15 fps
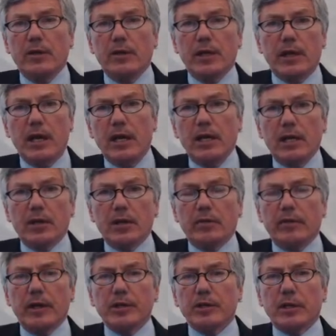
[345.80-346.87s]
that any
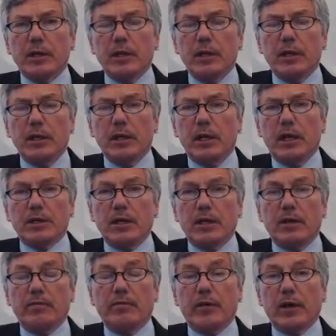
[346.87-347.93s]
intervention has
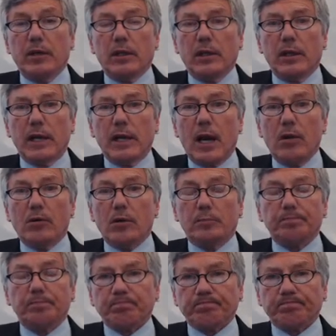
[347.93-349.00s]
had very little
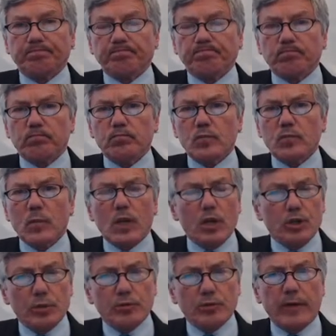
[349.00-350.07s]
outcome
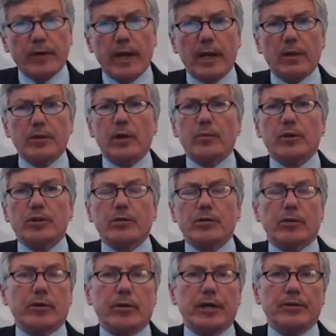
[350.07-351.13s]
in terms of Alzheimer's or
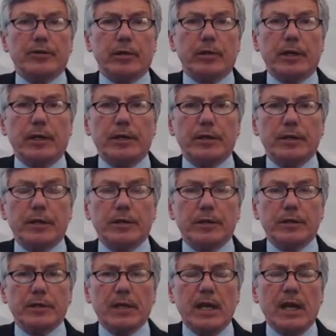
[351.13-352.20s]
other age-related
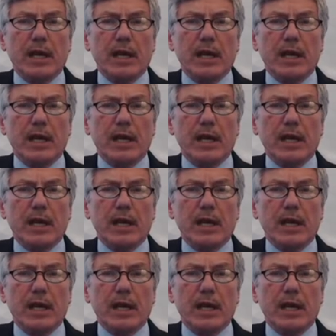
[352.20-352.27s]
diseases.